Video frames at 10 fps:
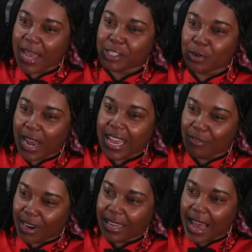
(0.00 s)
sure that he
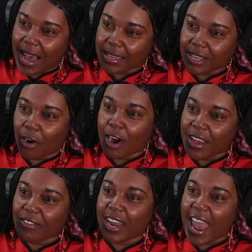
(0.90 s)
realize or
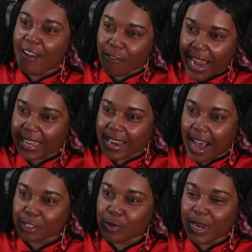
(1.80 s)
even
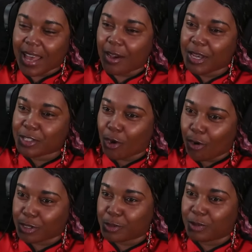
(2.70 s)
recognize who the hell he
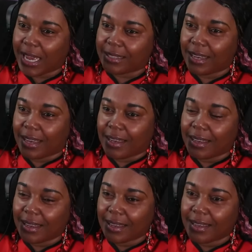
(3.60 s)
talking to like that. Oh
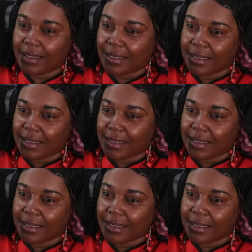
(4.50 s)
damn!